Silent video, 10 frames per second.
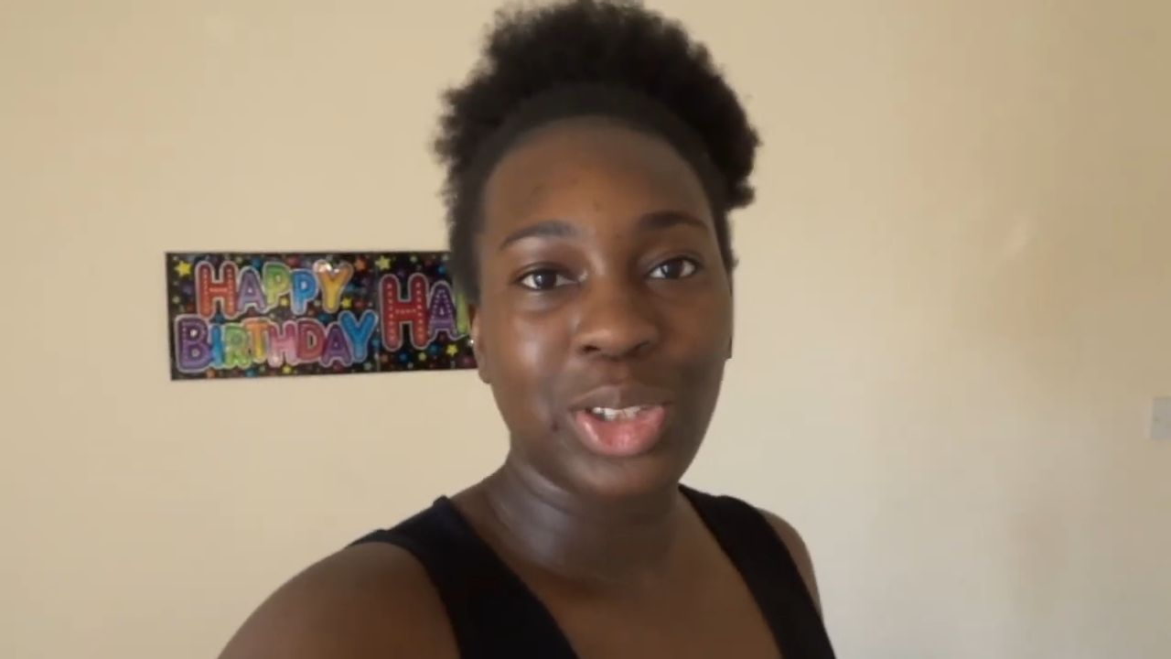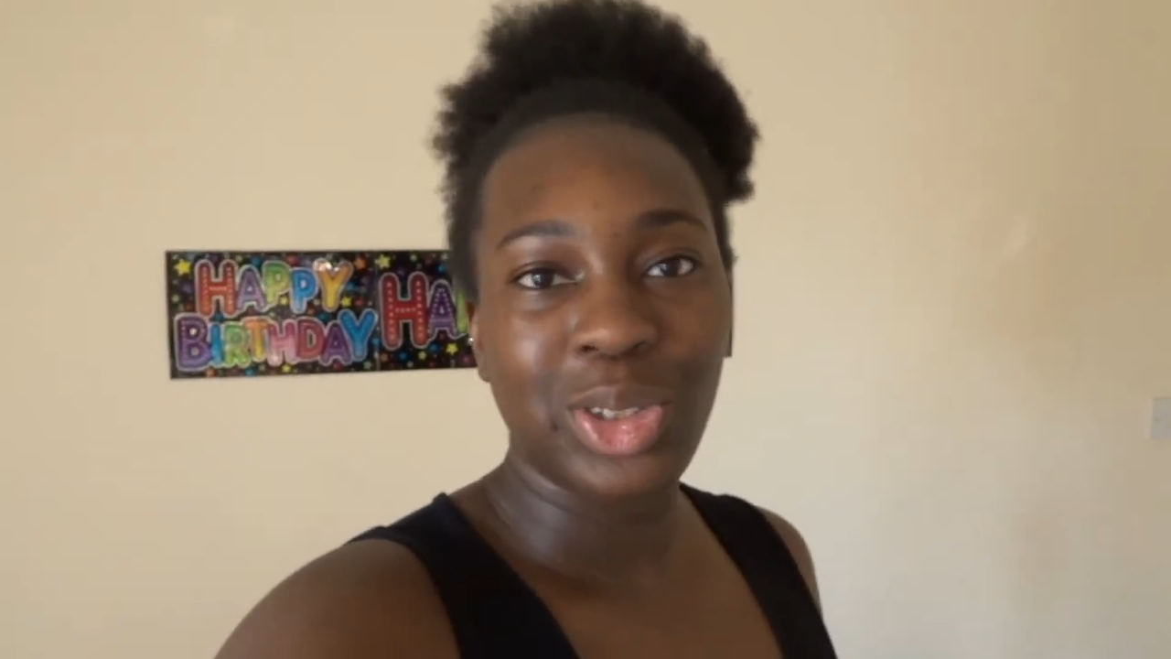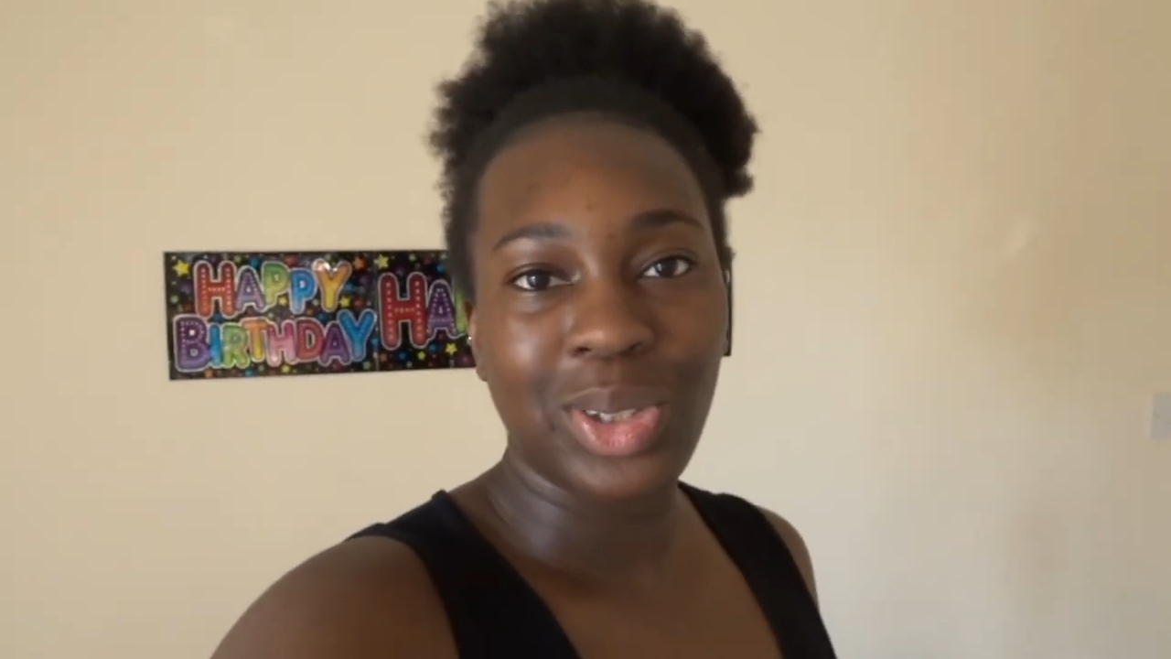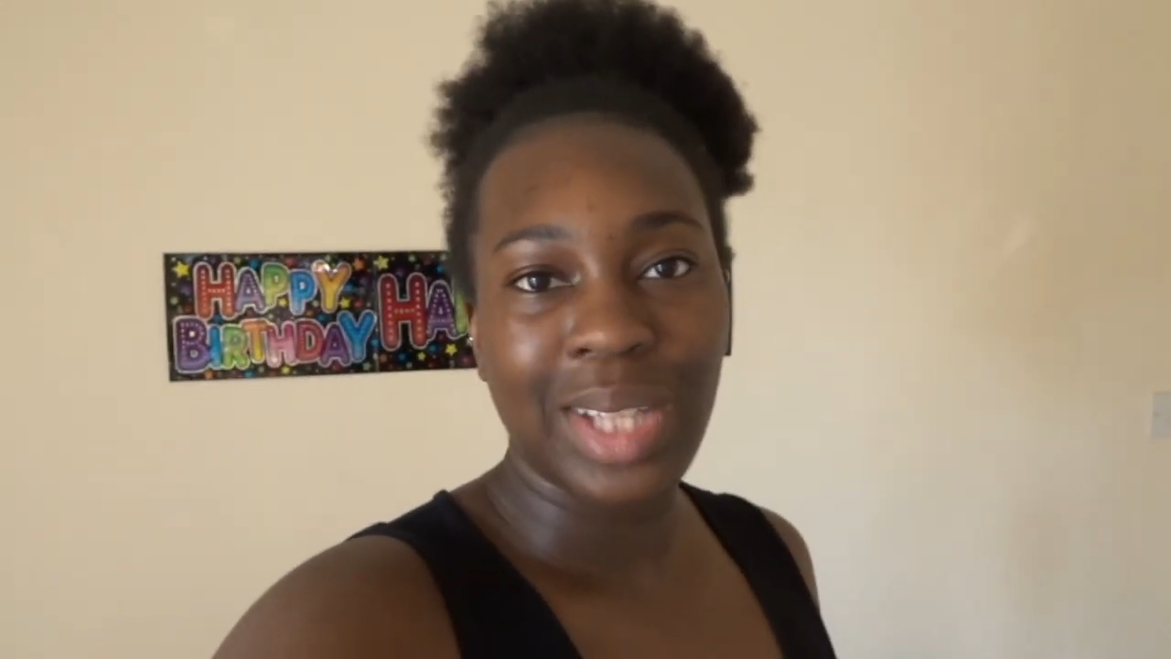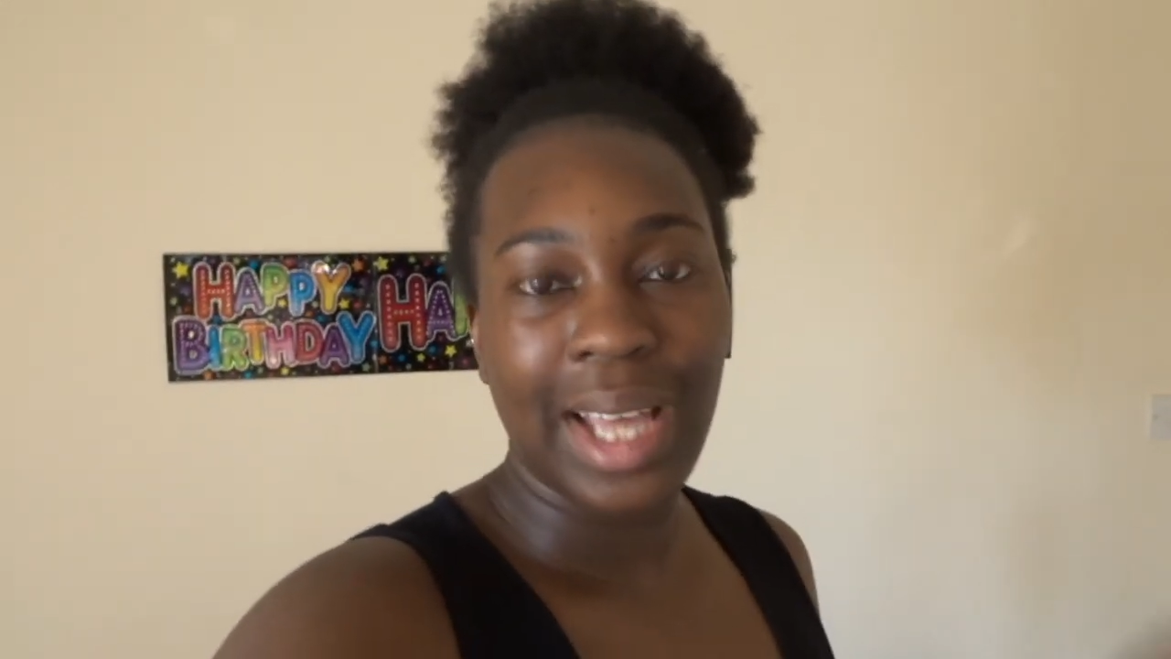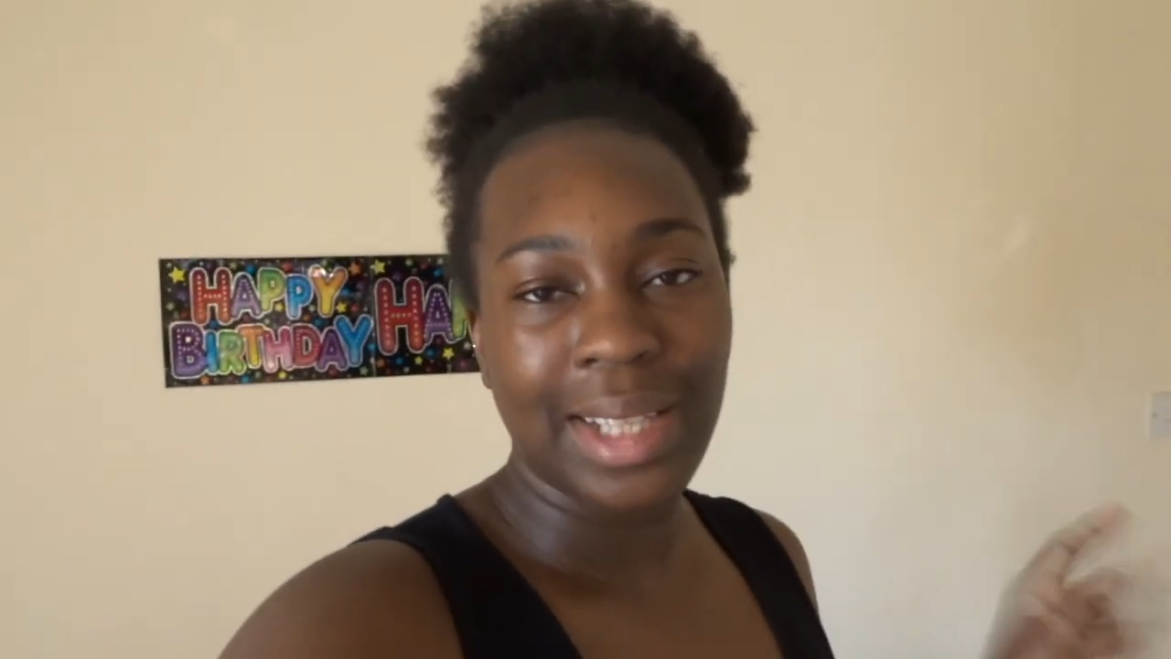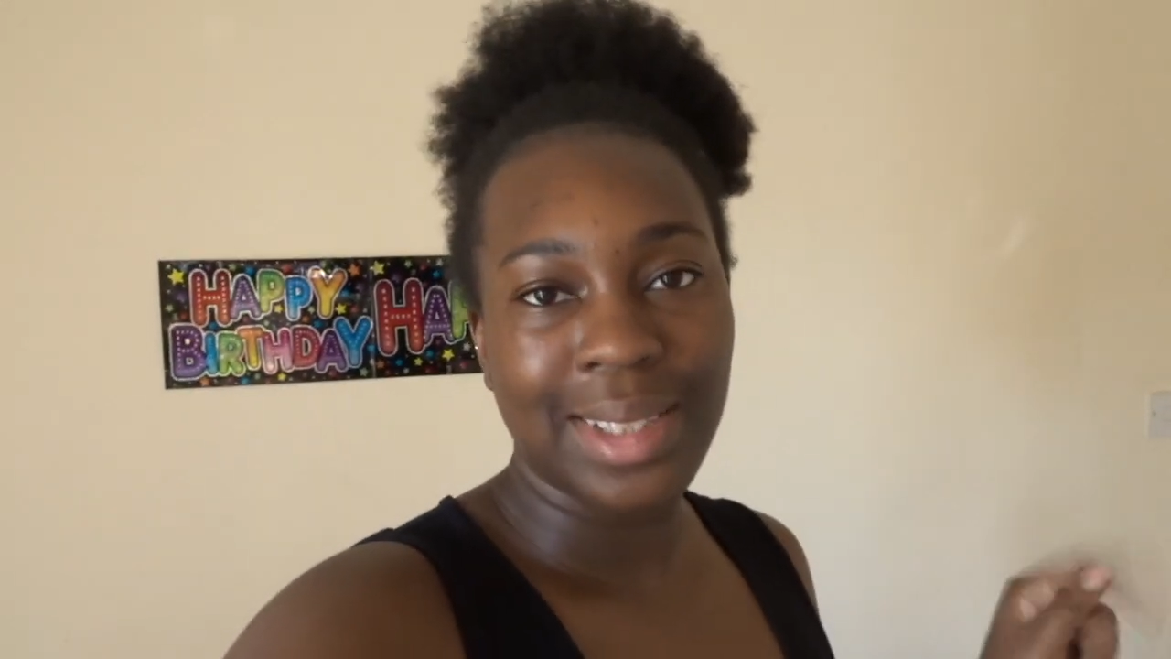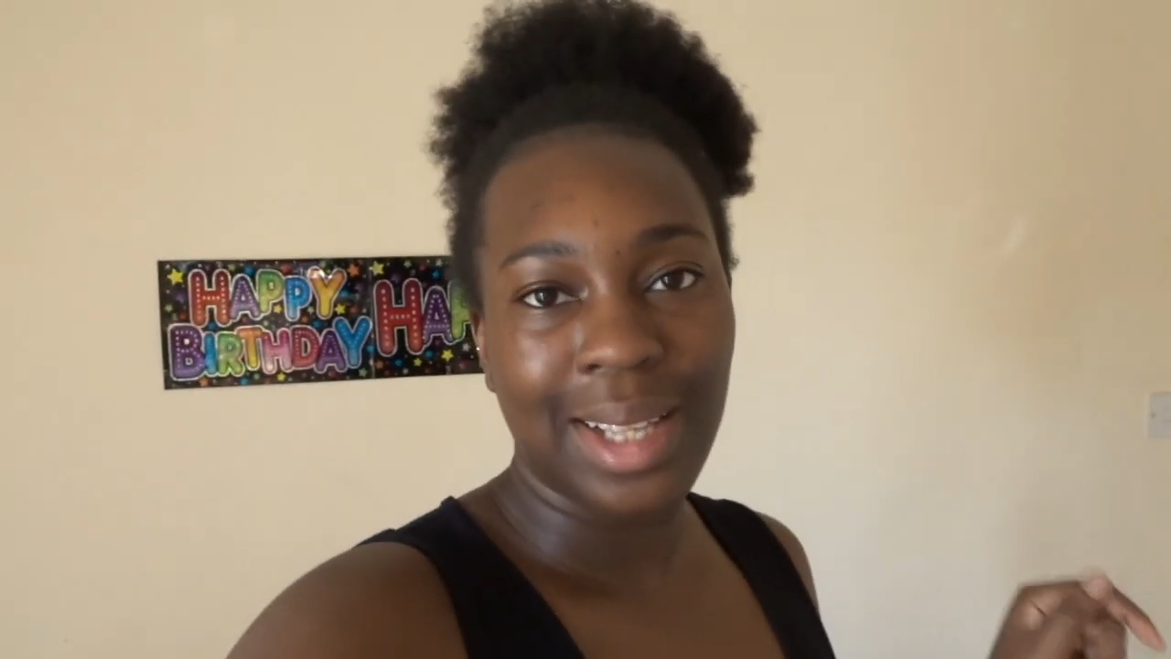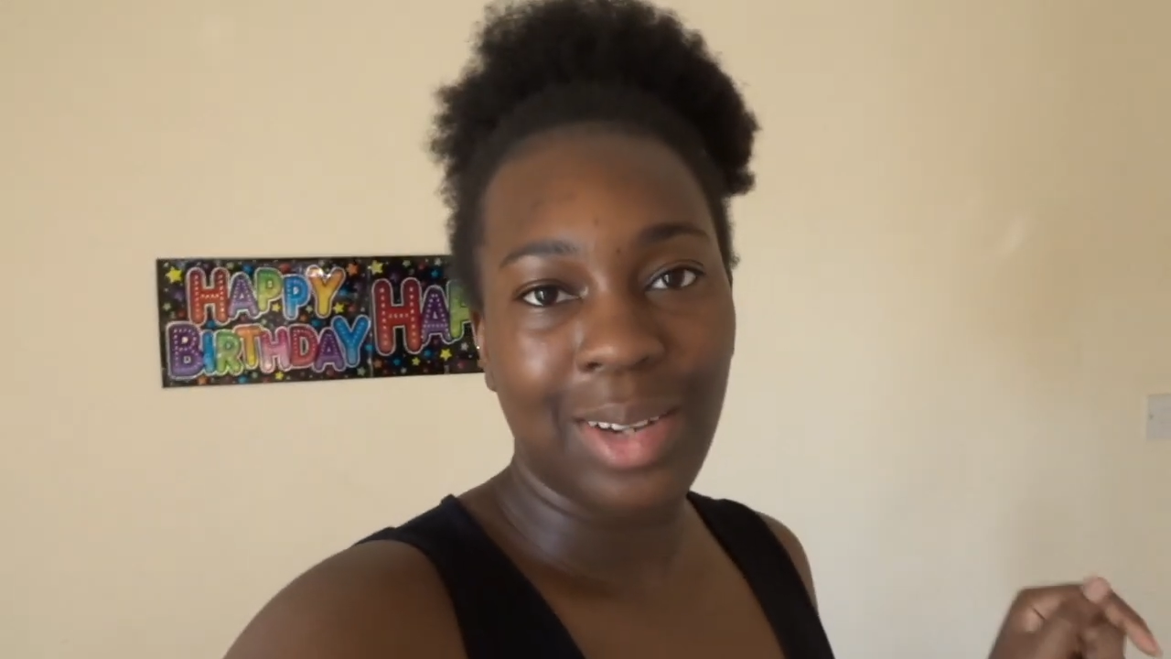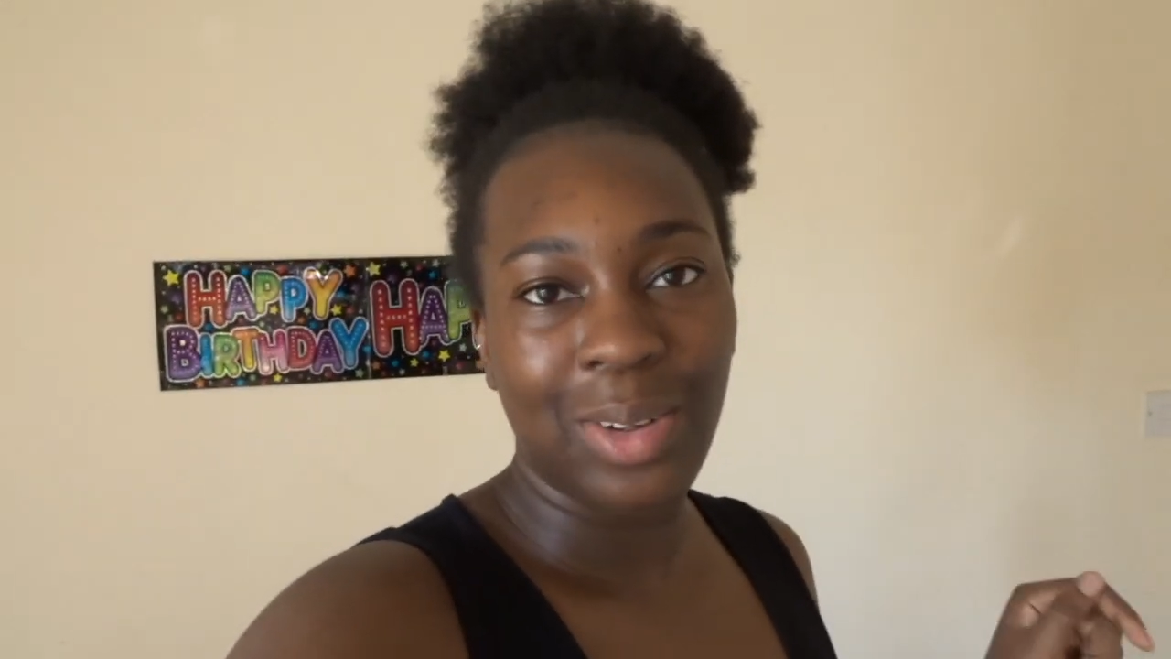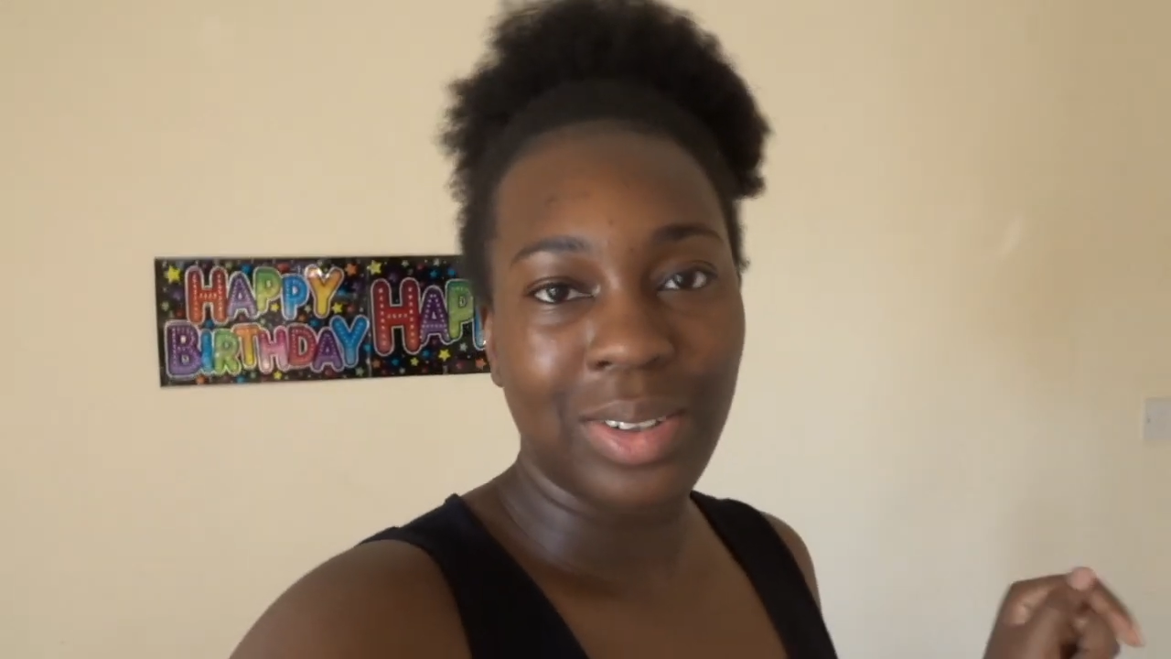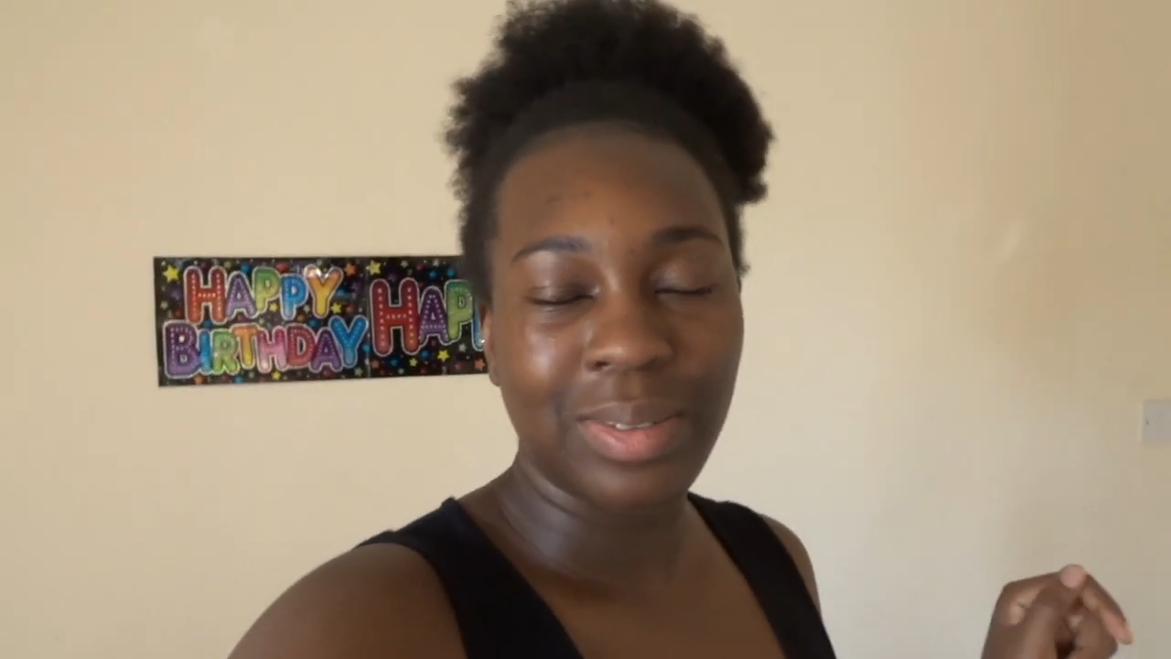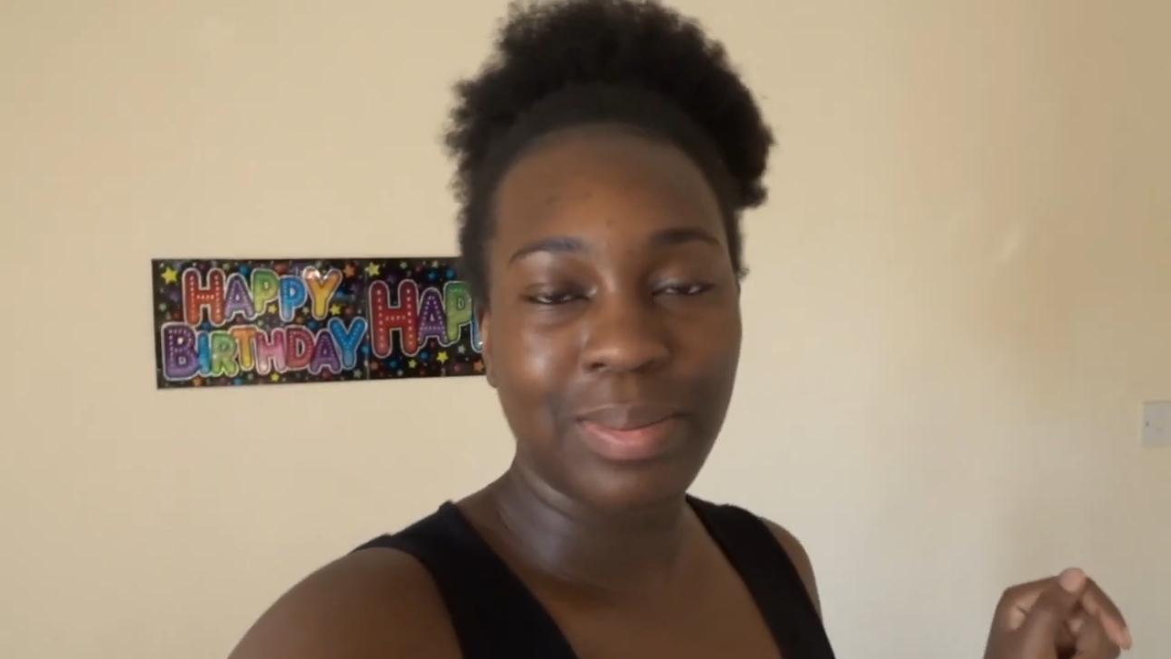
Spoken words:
to the hair salon.